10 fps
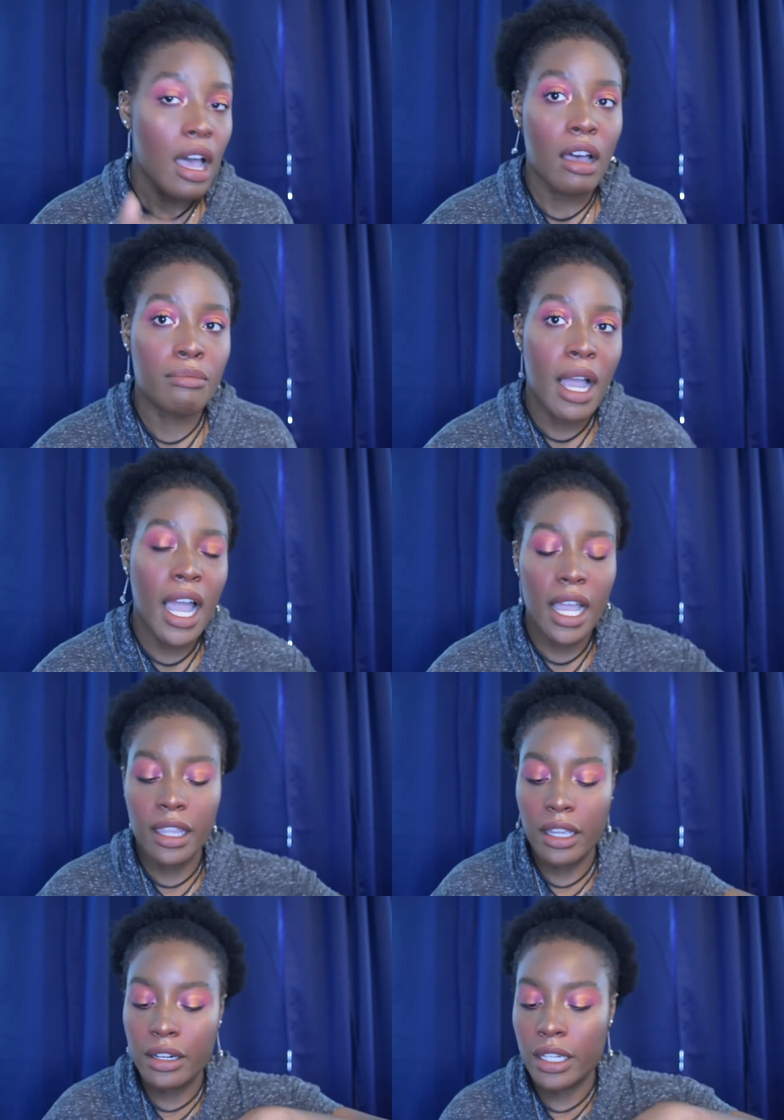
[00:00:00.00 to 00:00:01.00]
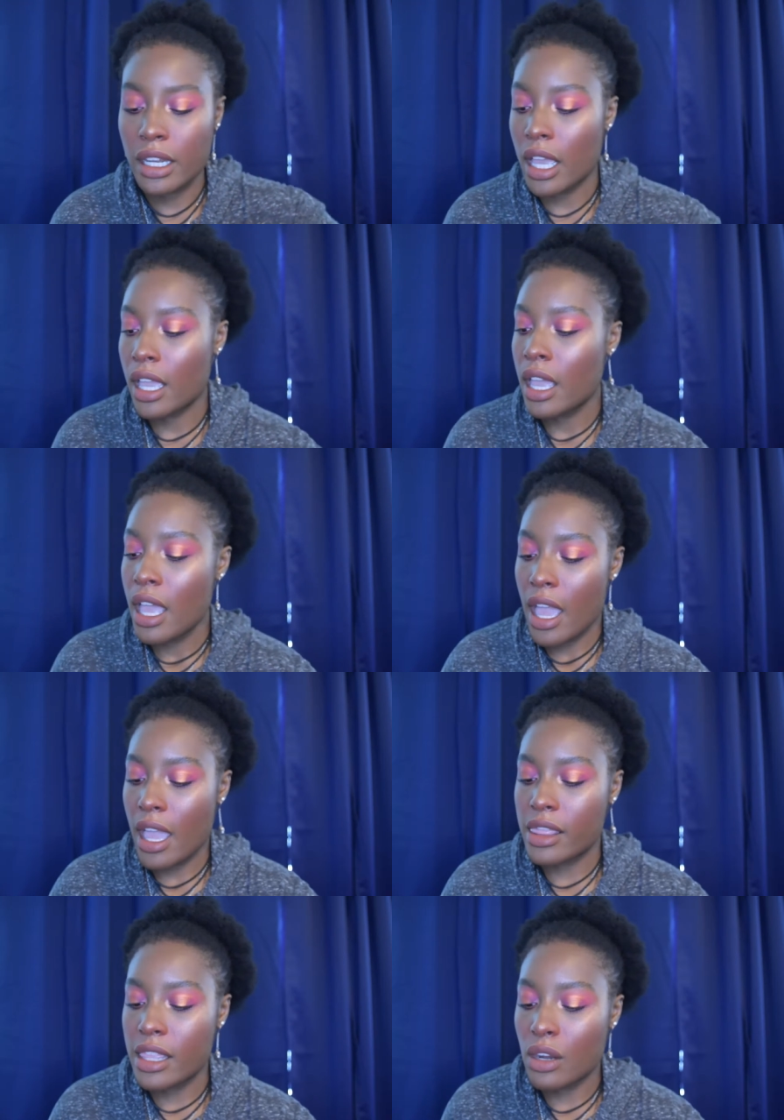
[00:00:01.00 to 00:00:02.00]
of my highlighter today.
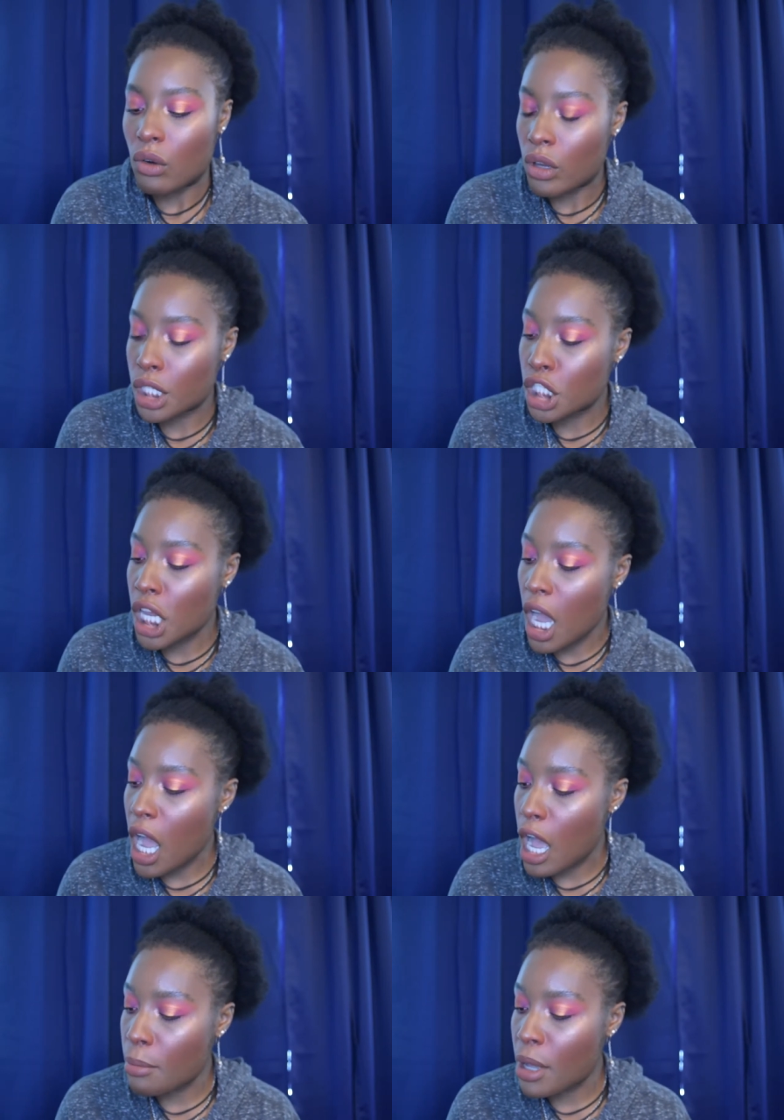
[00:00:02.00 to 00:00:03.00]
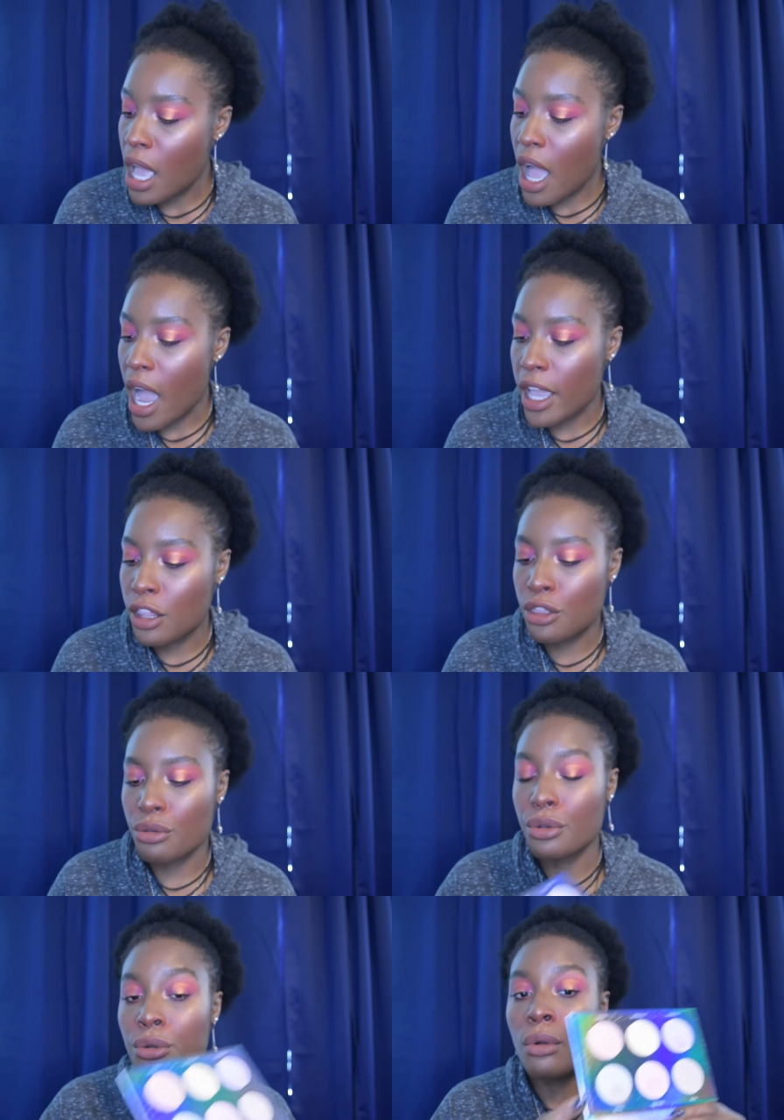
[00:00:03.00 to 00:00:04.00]
And then on top, I
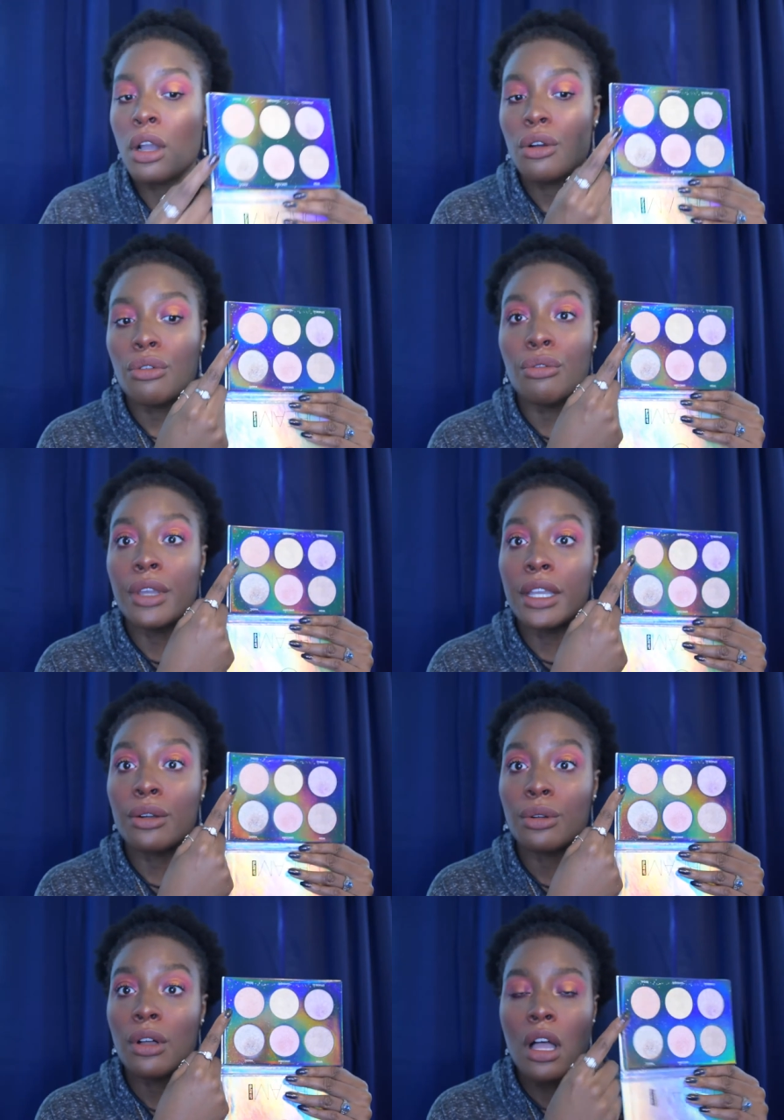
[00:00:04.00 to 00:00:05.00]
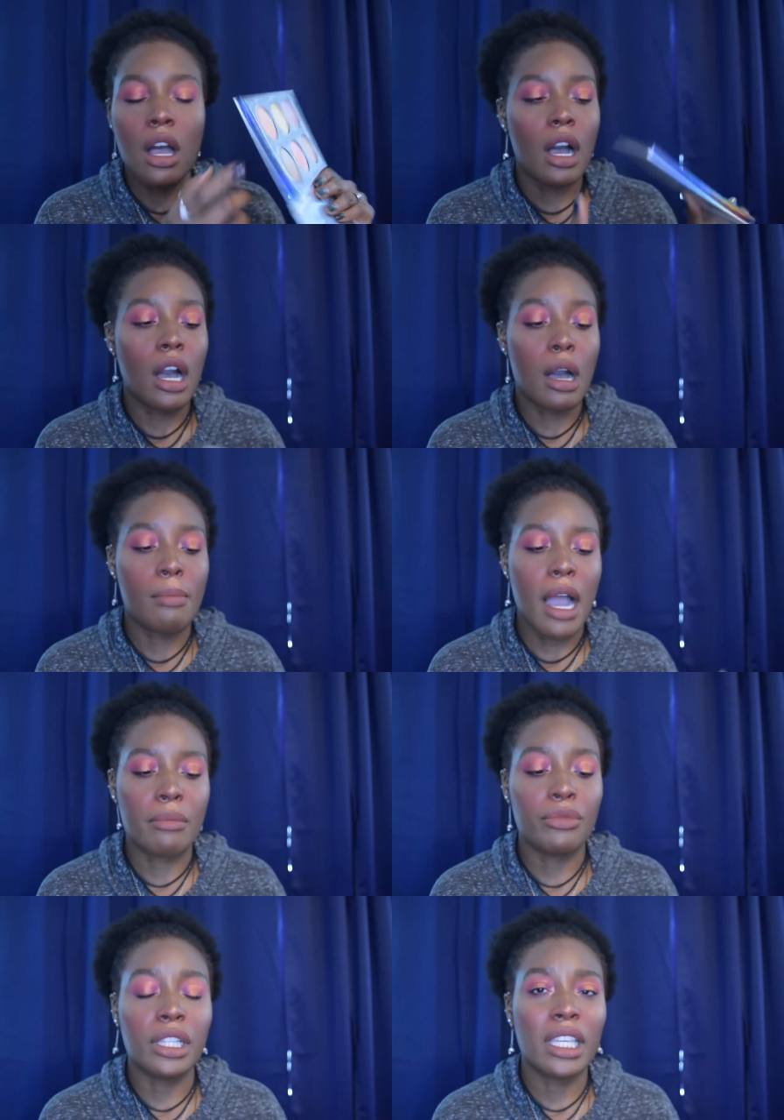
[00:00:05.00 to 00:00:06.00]
threw Regal. Um,
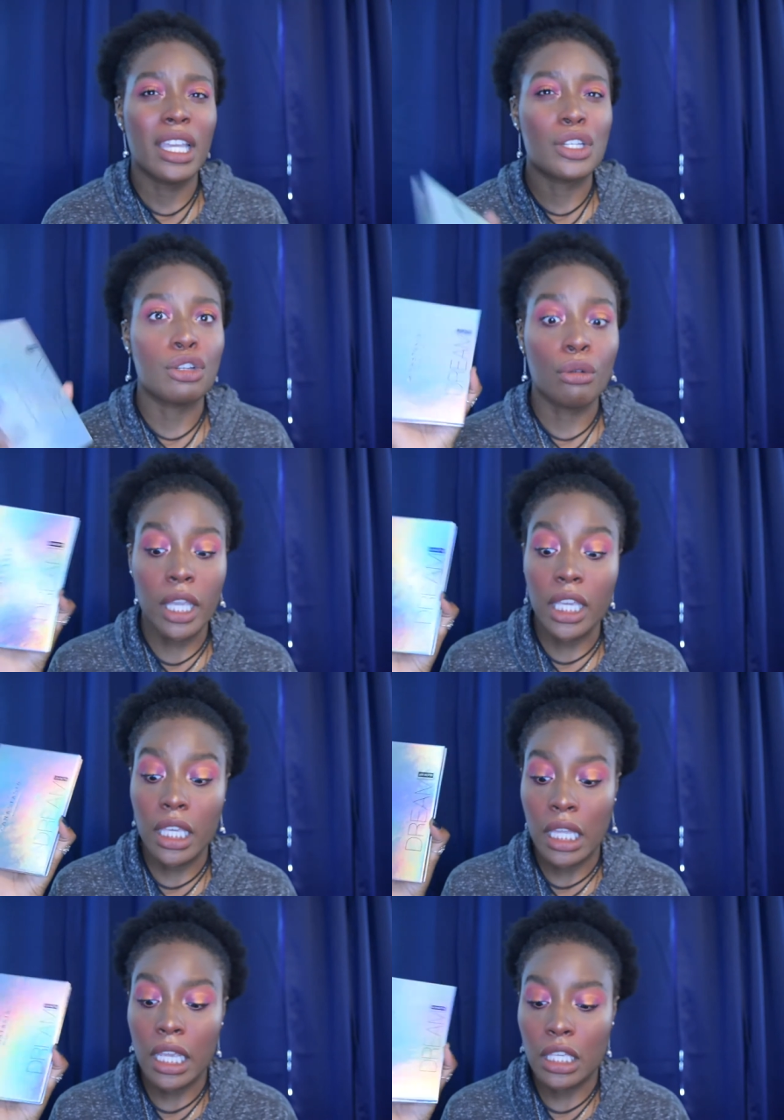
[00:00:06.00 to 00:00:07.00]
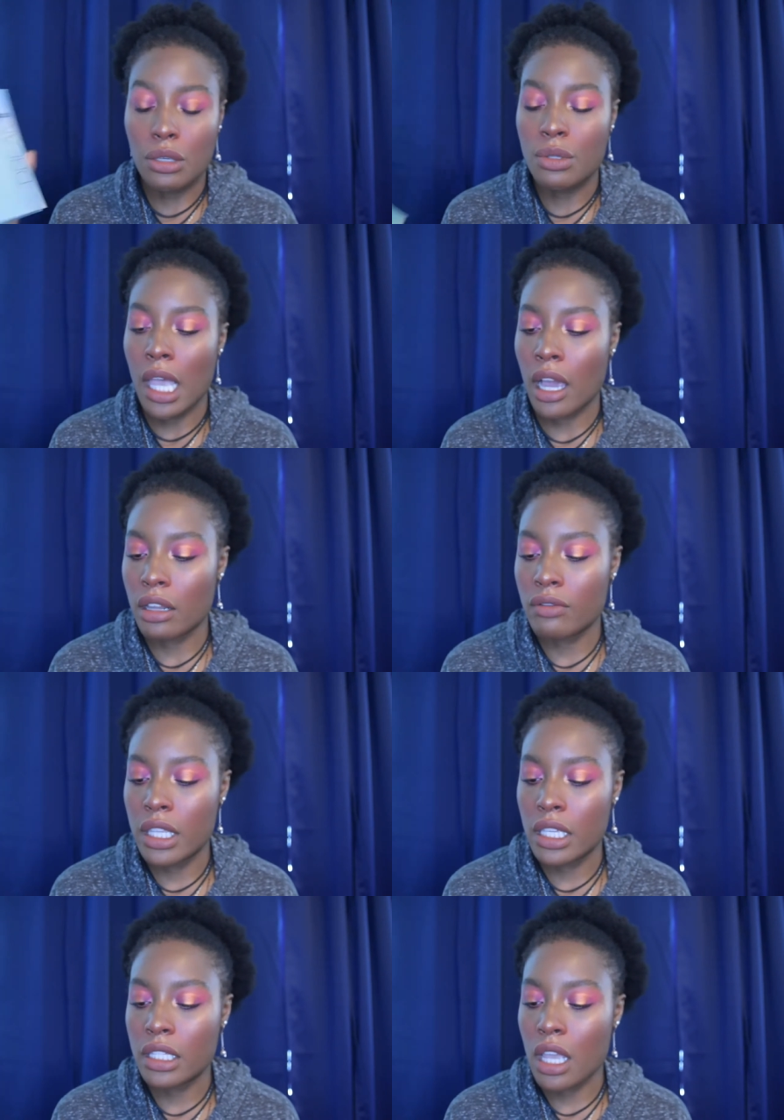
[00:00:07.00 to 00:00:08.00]
I'm really enjoying getting use out of
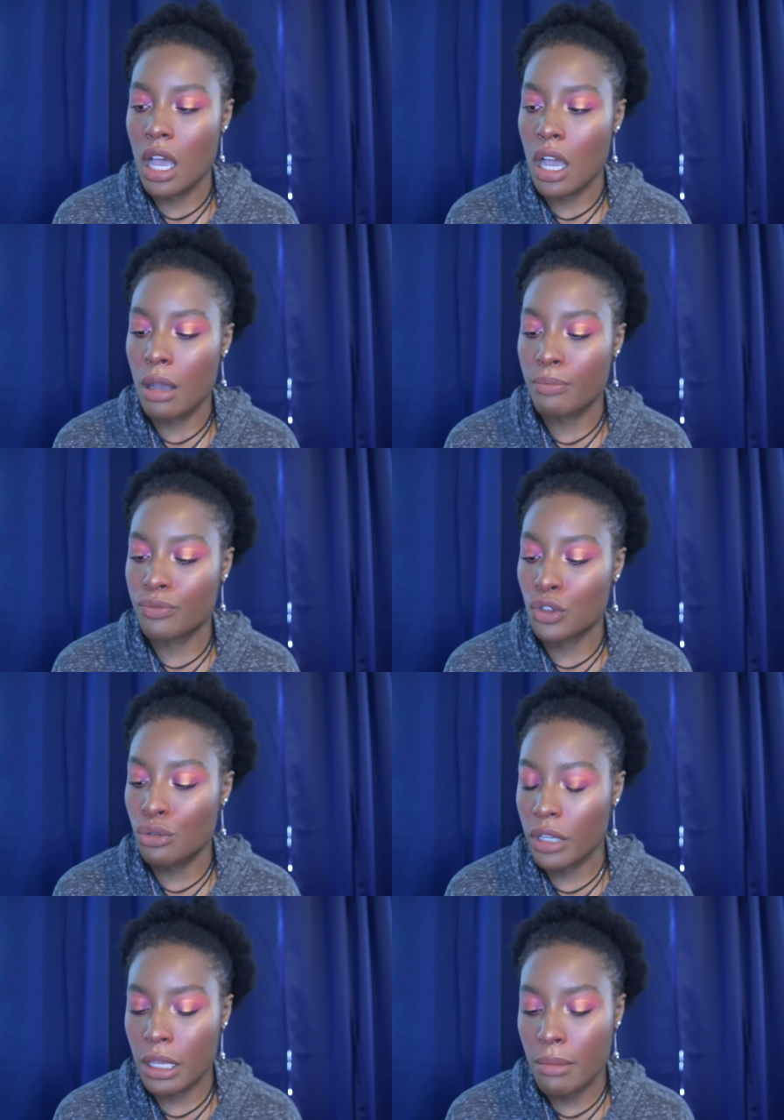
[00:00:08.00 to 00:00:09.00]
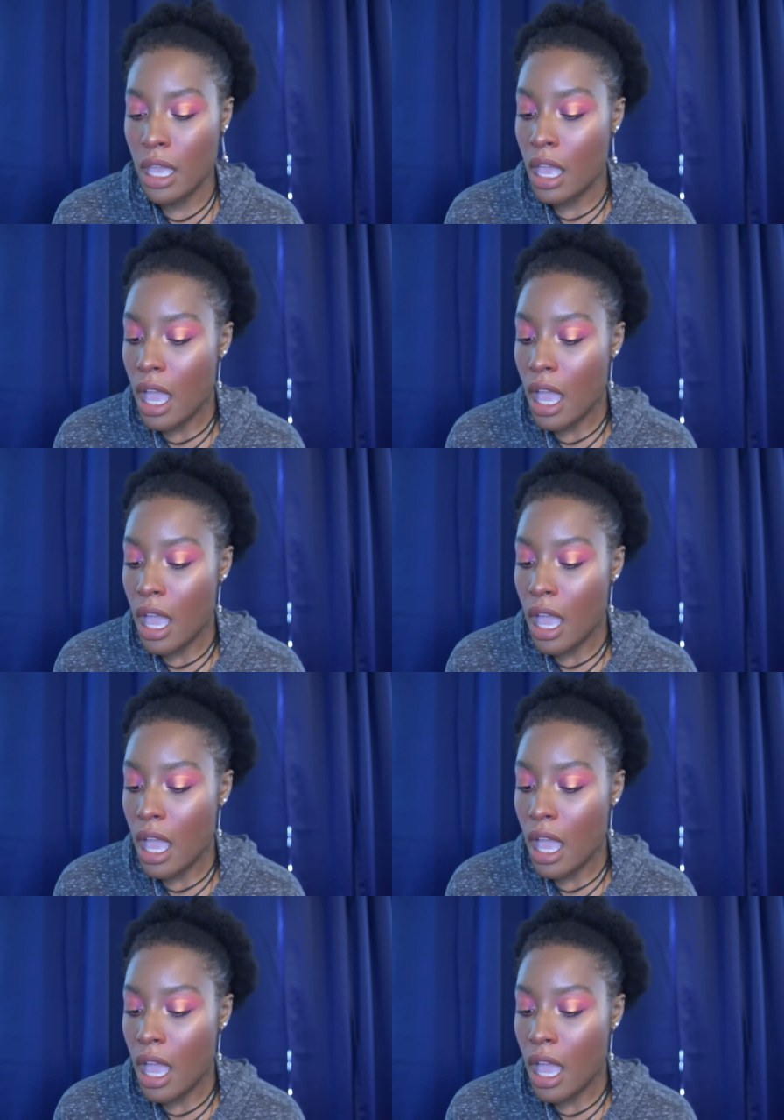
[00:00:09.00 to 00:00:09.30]
this um, Dream